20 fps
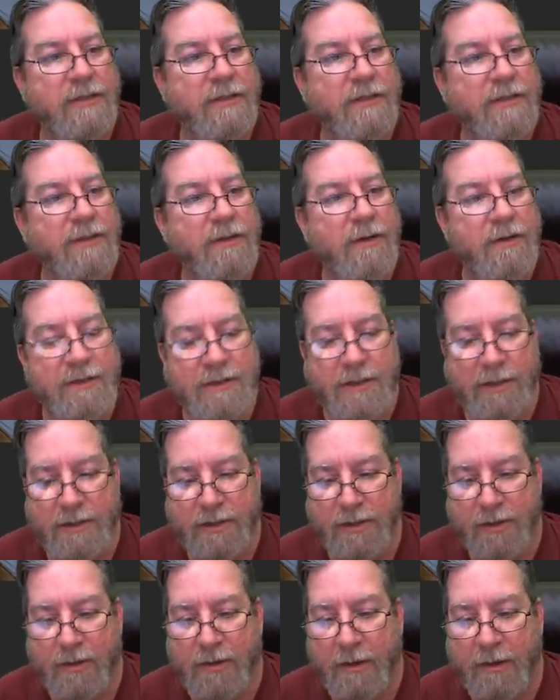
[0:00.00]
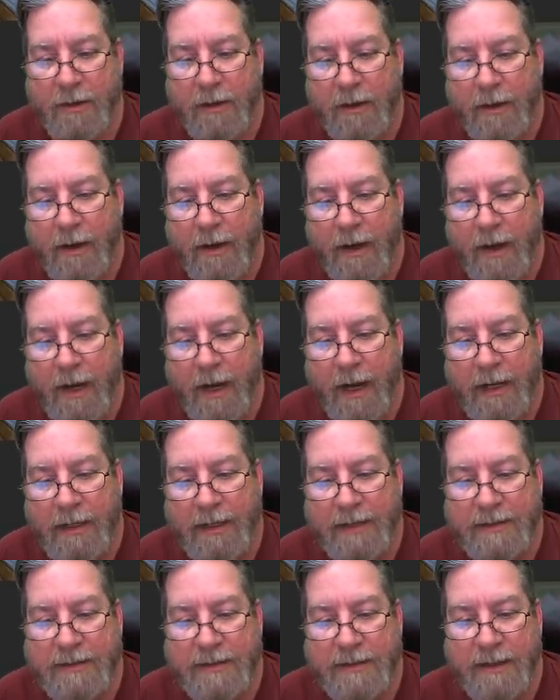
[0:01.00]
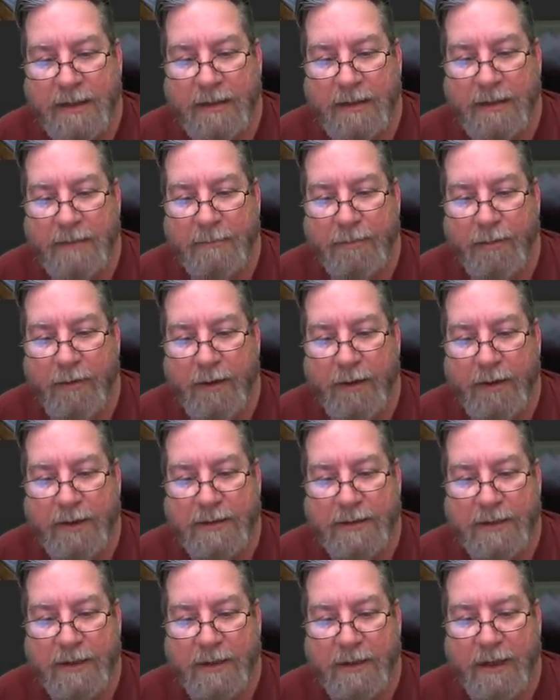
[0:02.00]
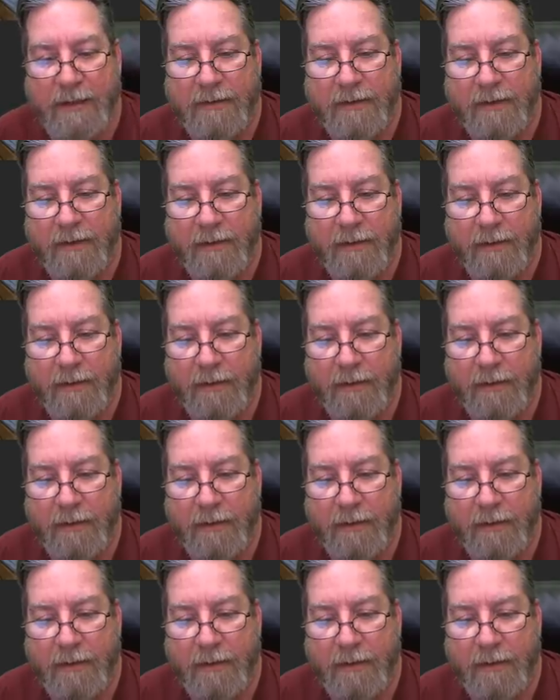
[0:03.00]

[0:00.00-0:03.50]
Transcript: And so I said, sure. And it's still in print. It's still out there.